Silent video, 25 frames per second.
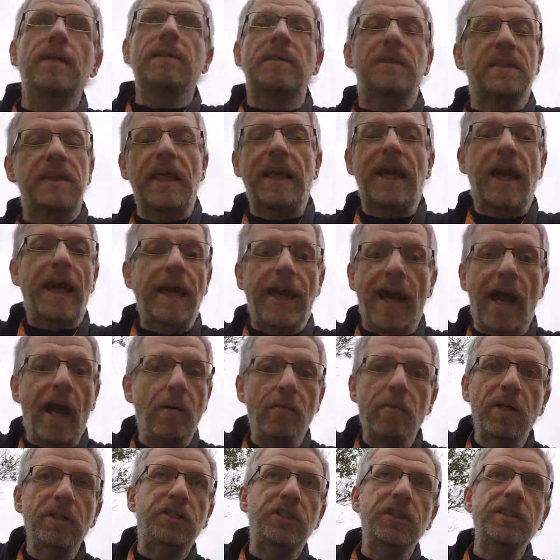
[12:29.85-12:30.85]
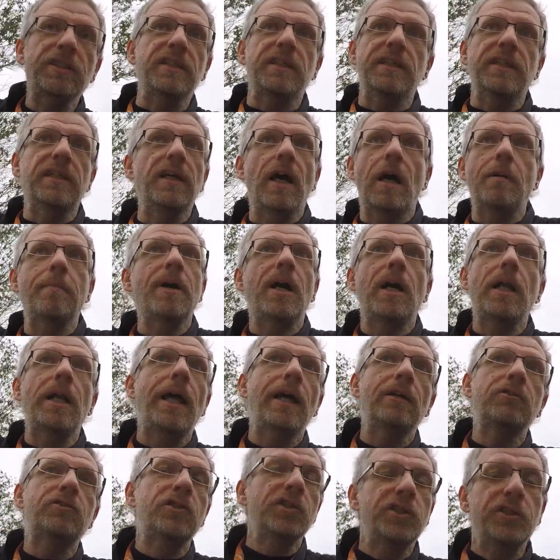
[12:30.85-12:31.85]
say, hey, how much is it? Am I
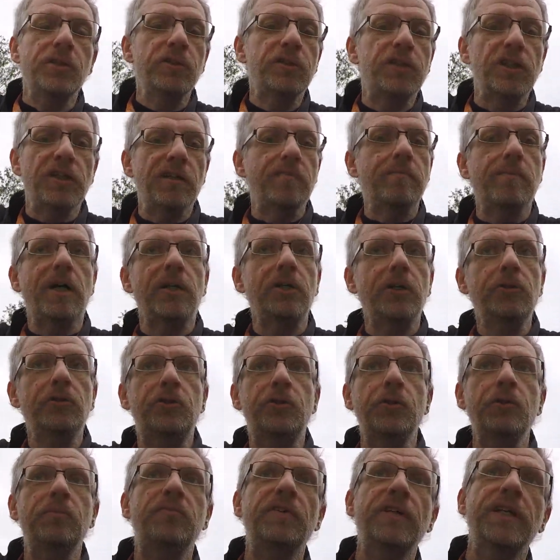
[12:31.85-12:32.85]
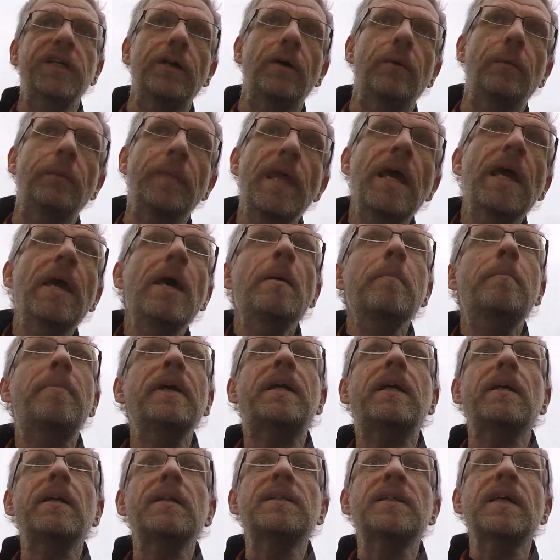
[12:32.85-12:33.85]
allowed to use it in my YouTube video?
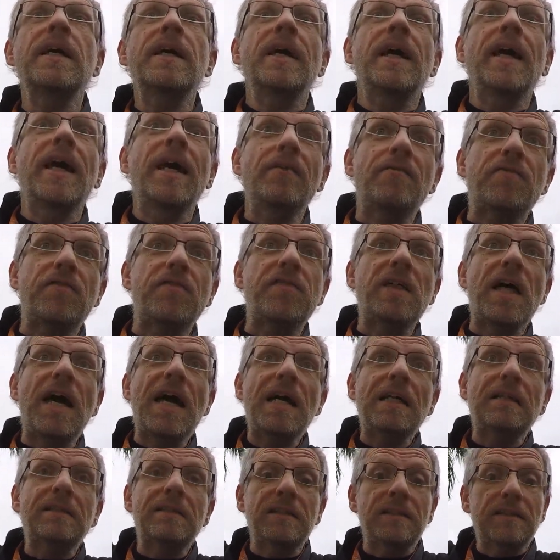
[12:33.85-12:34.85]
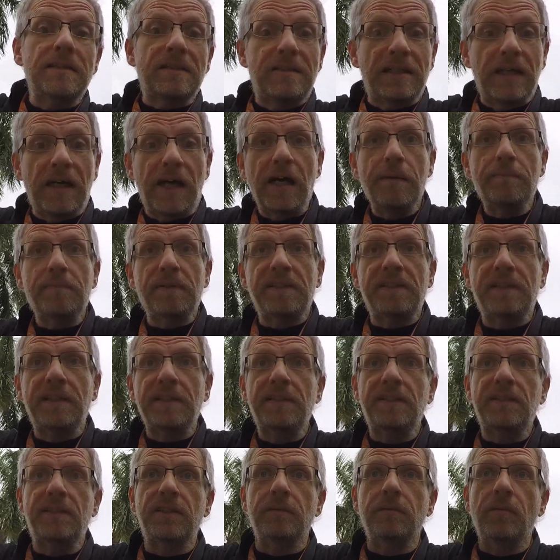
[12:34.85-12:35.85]
Because if that type of
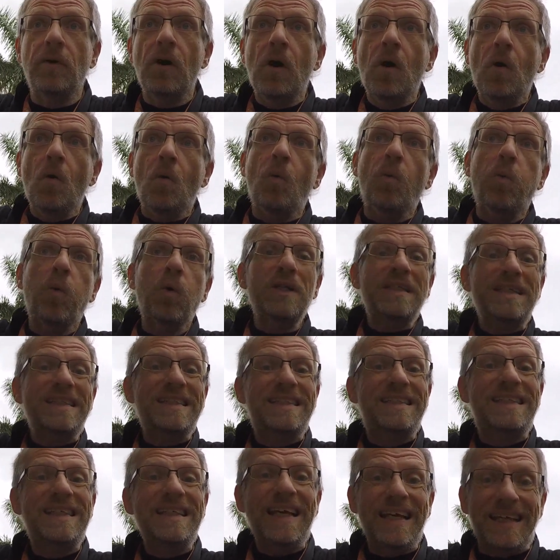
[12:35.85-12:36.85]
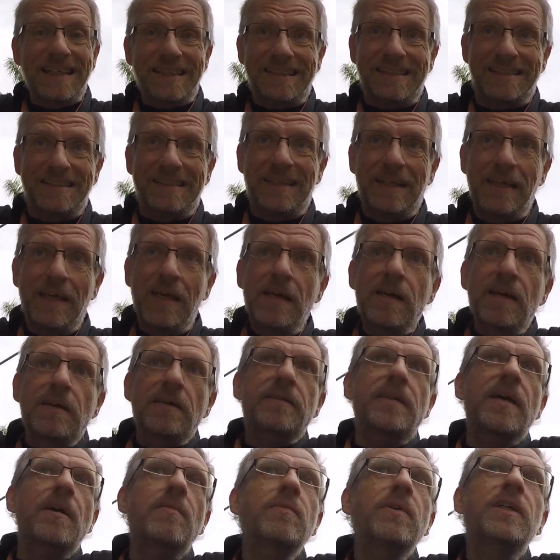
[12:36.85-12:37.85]
system would exist,
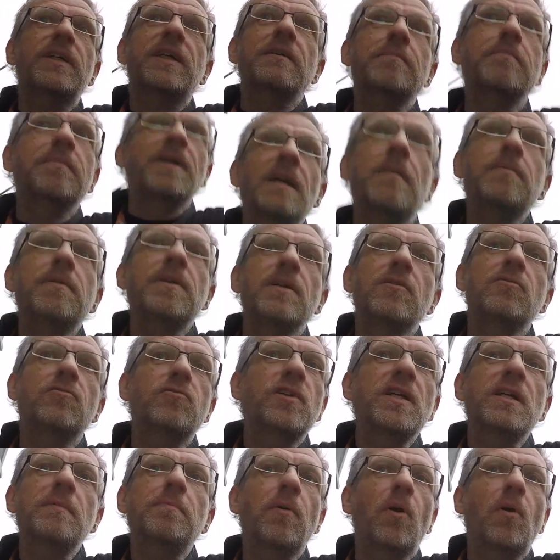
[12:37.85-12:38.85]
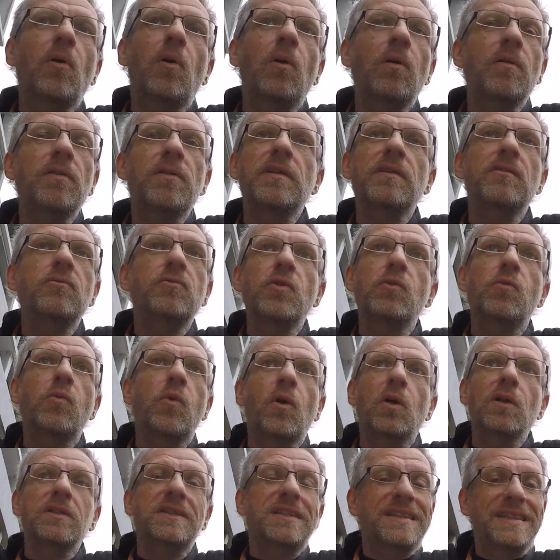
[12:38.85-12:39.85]
then we can maybe reap all the
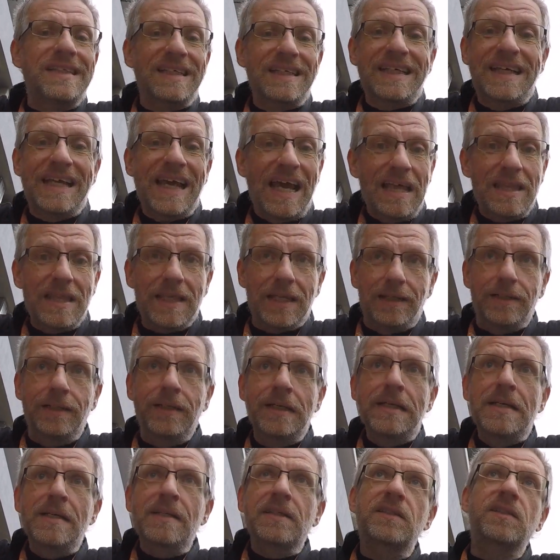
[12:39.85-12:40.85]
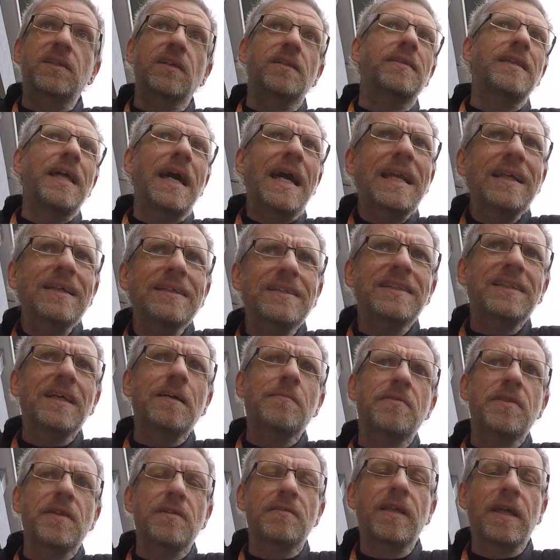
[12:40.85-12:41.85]
rewards together. So that is
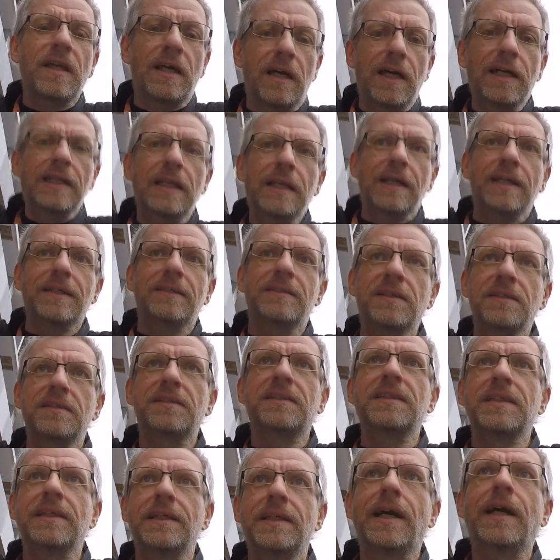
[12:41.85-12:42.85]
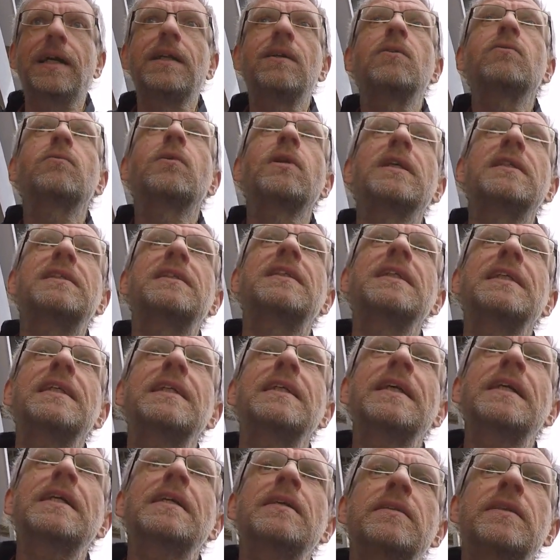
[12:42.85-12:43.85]
something that I'd like to see. I don't want to
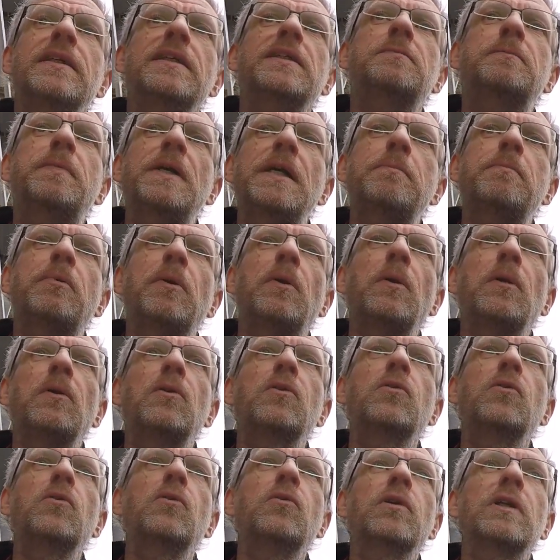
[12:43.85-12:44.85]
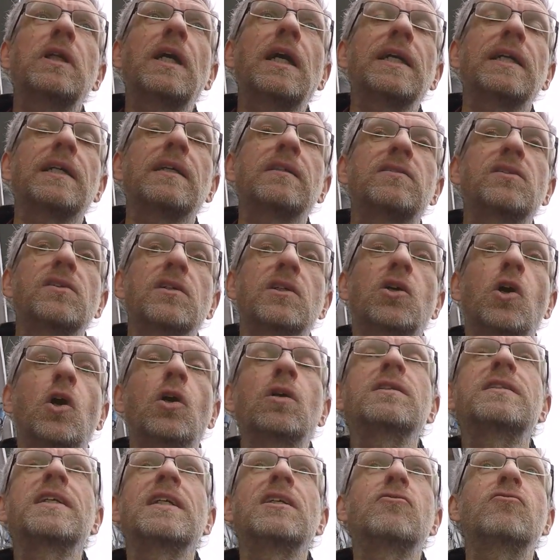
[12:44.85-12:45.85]
see these people who like the
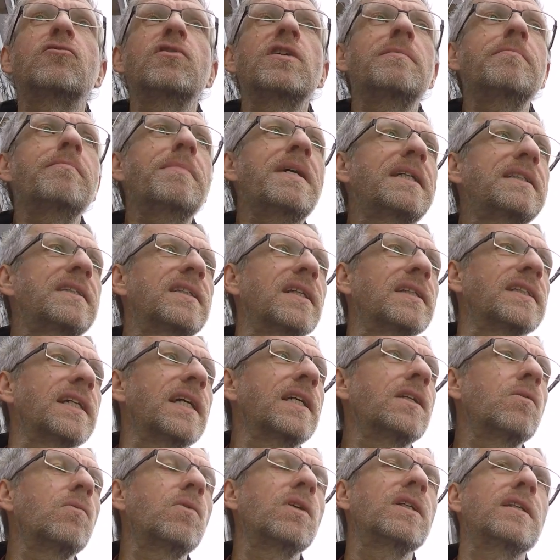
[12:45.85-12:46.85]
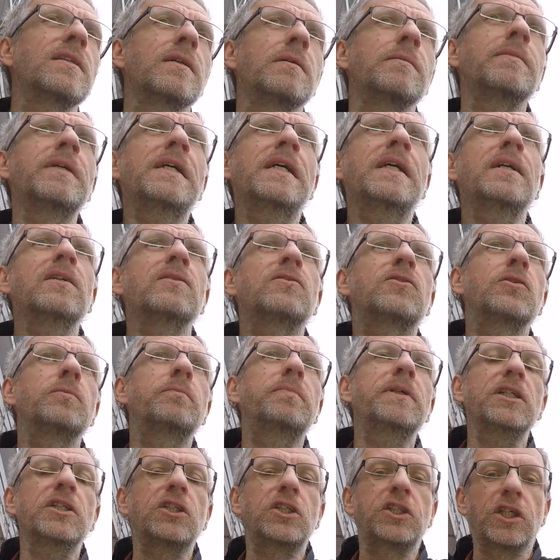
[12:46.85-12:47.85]
content remixers, I don't want them to
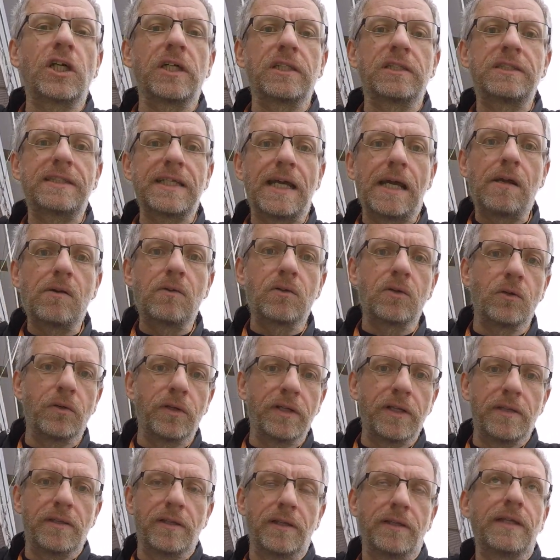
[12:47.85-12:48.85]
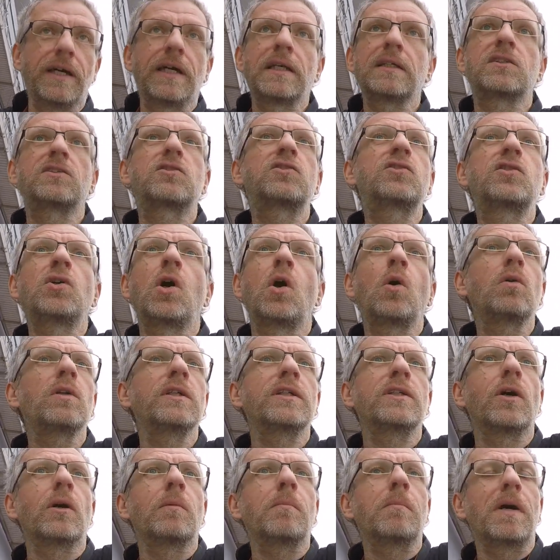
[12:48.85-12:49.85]
be shut down or anything. That is
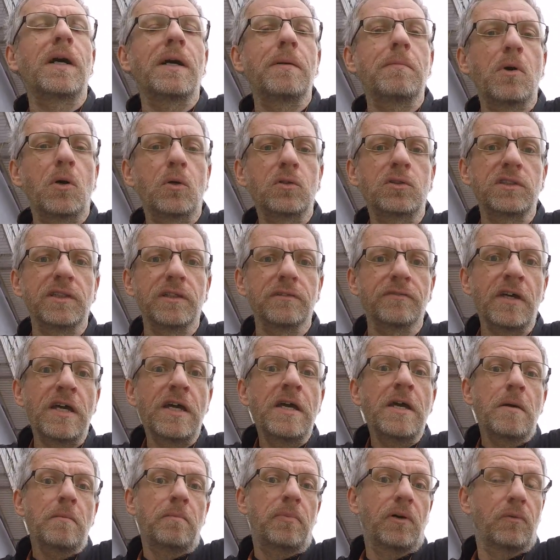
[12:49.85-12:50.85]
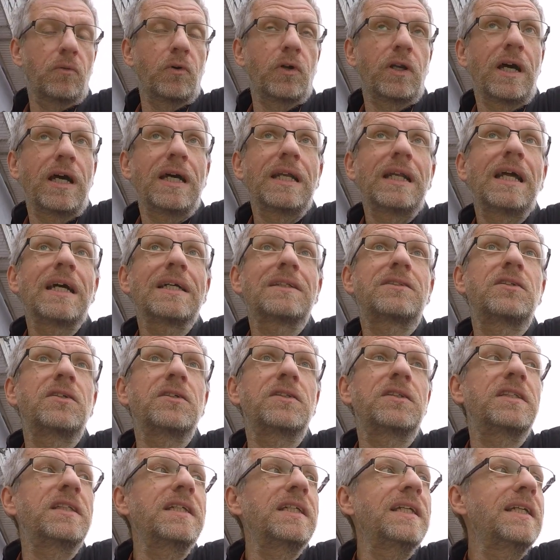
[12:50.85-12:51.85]
totally not my motive. But what I'd like
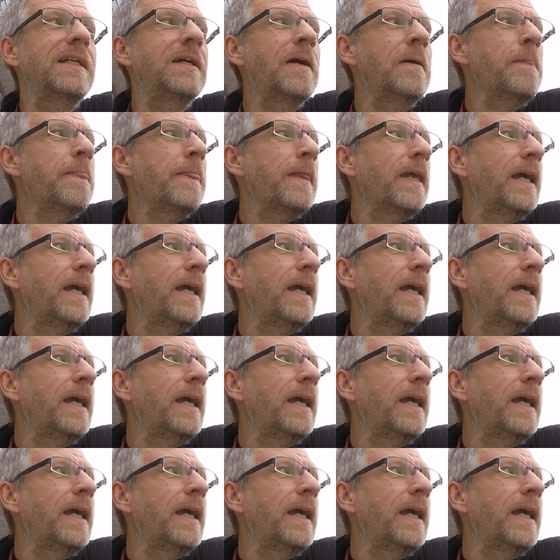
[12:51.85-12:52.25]
to see